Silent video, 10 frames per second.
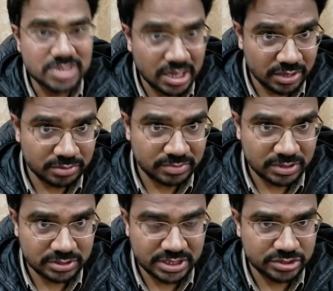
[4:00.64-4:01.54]
is the
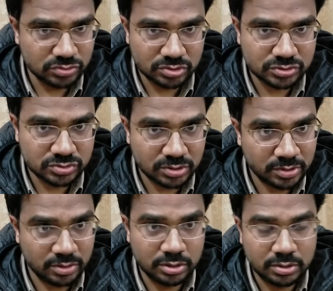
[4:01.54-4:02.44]
uh, Dentitox
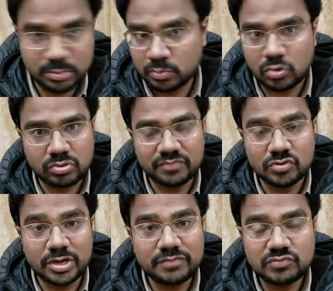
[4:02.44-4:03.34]
uh, pro
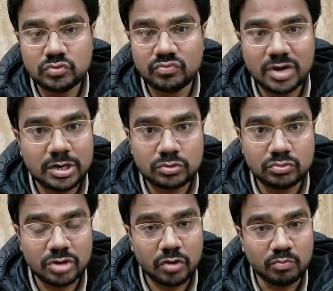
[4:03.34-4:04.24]
review if you want to
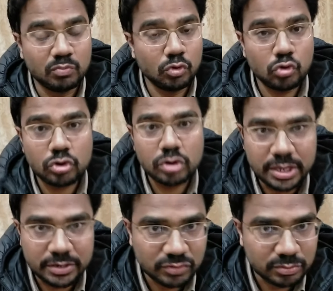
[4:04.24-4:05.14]
know more
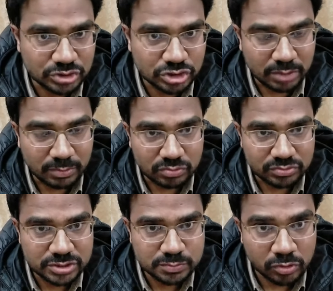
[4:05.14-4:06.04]
information about
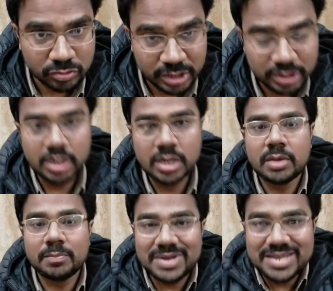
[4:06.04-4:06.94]
this product
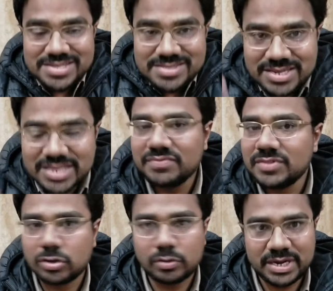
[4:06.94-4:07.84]
please leave
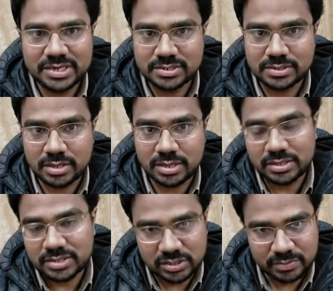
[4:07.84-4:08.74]
the comment
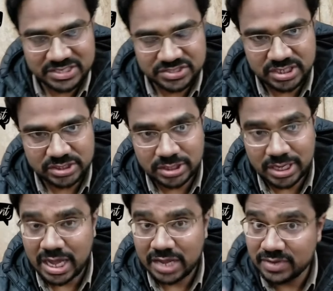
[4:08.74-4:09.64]
in the comment section
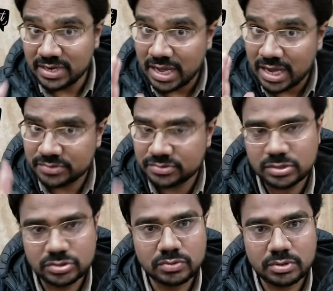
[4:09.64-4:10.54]
i will
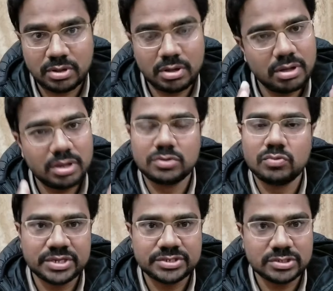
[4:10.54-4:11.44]
answer your all
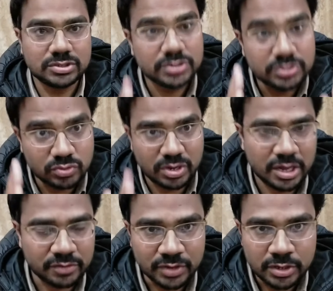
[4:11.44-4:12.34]
question you
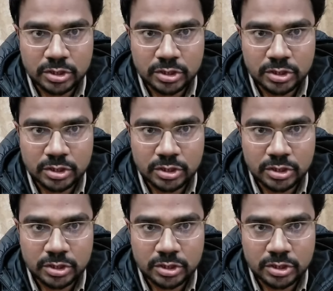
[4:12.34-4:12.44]
have